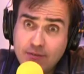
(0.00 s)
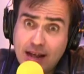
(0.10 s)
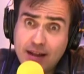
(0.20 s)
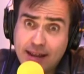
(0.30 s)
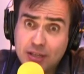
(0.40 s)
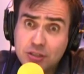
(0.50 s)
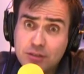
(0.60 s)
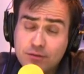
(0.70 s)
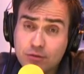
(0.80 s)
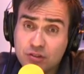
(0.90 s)

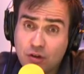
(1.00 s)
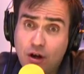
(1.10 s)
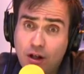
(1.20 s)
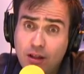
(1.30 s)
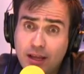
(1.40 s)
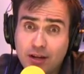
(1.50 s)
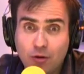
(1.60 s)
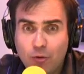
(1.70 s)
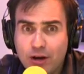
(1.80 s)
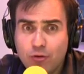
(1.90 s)
validation for Saul, in
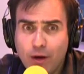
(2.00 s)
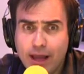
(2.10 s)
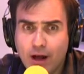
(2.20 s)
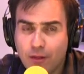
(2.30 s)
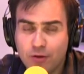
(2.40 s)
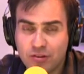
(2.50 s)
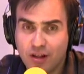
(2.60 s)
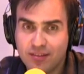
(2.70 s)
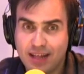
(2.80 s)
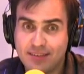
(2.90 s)
a weird way, although
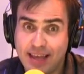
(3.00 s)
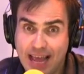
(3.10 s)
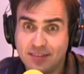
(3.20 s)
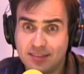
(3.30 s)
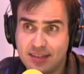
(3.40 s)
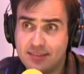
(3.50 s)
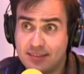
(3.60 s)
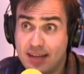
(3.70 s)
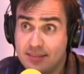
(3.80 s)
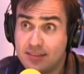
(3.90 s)
Saul's not saying Estes,
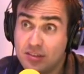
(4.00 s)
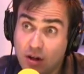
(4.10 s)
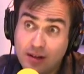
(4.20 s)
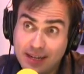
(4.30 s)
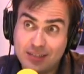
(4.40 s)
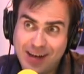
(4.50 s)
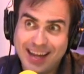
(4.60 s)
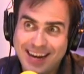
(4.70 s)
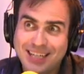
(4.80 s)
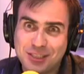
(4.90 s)
Estes, Estes, Saul needs
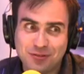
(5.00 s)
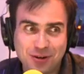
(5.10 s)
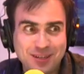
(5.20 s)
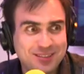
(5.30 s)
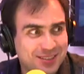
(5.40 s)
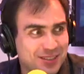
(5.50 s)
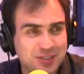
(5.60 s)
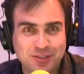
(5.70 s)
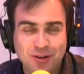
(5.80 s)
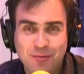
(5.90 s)
validation for his
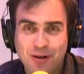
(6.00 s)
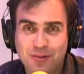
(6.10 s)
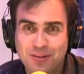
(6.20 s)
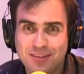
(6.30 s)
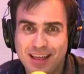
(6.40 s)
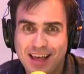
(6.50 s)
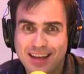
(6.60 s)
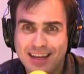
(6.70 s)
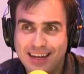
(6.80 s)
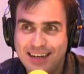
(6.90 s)
decisions almost. It's like he